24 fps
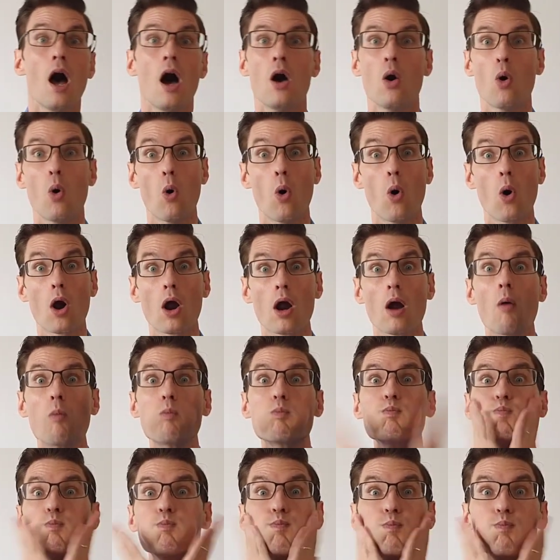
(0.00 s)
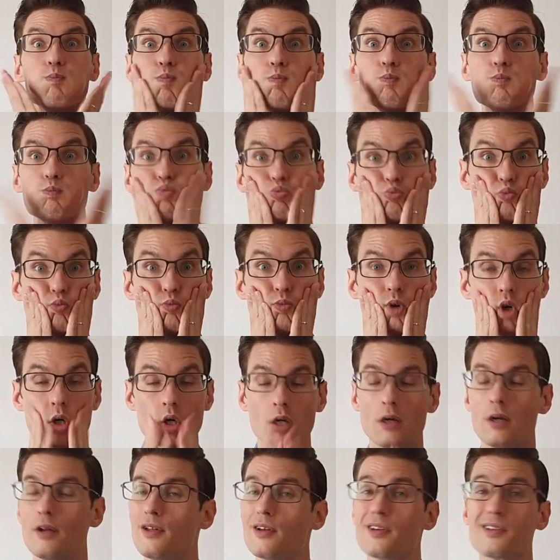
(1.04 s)

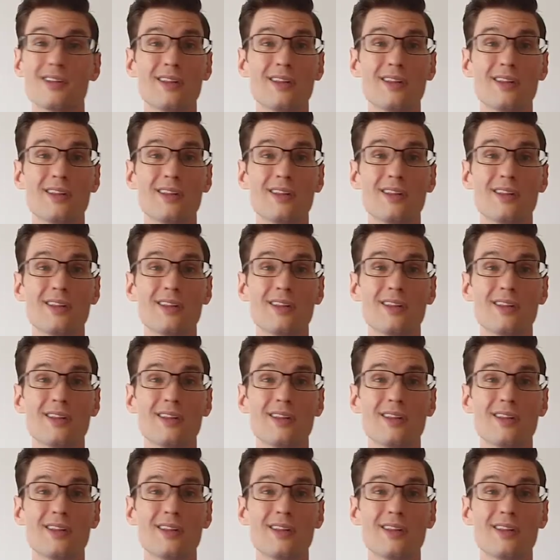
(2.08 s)
There's a